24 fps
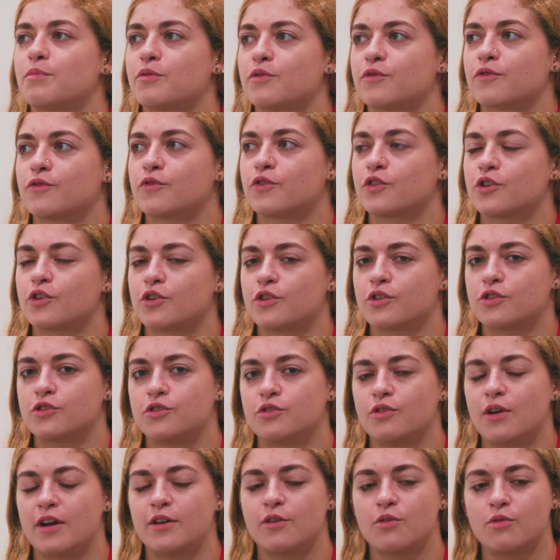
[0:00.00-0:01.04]
prefer
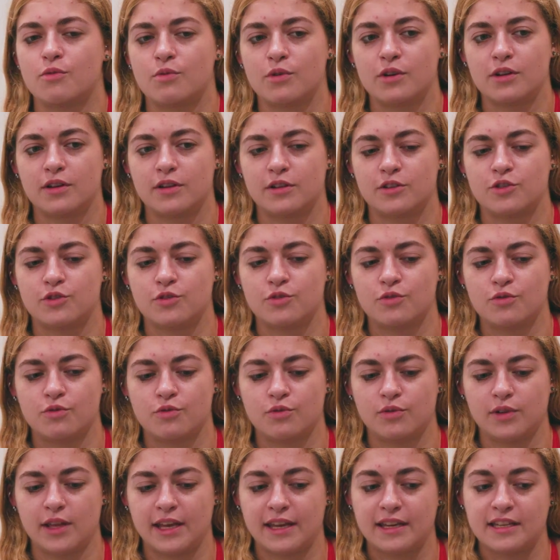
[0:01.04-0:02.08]
to. I don't want to
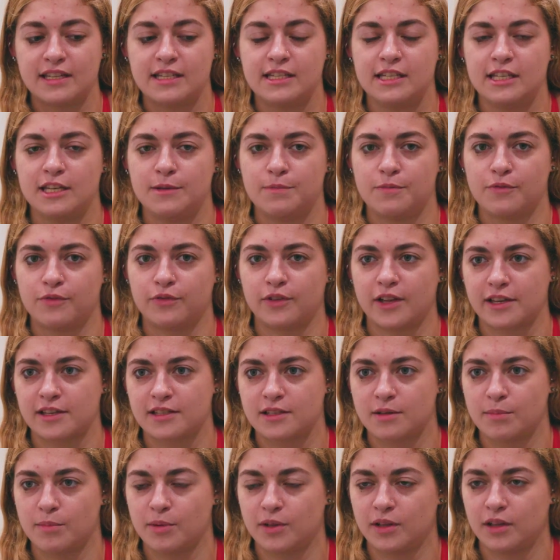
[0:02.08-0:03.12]
do like deep
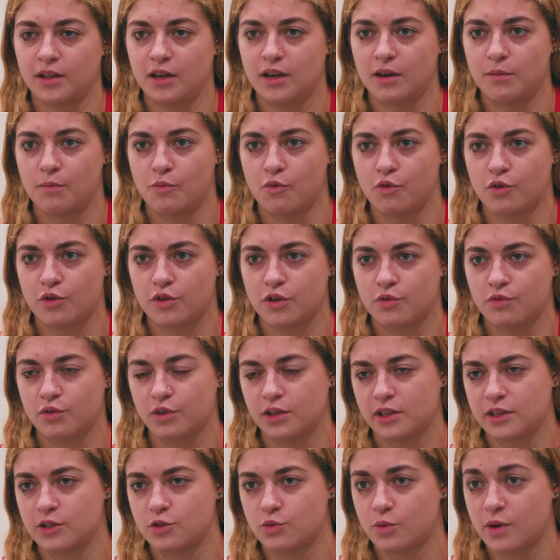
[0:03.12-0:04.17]
flexibility more than
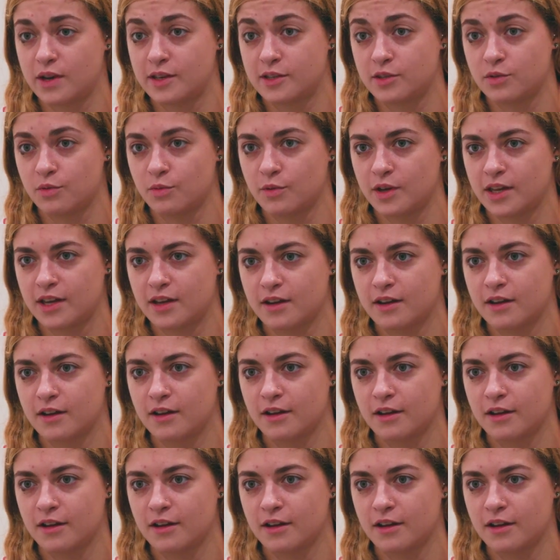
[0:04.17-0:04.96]
really twice a week,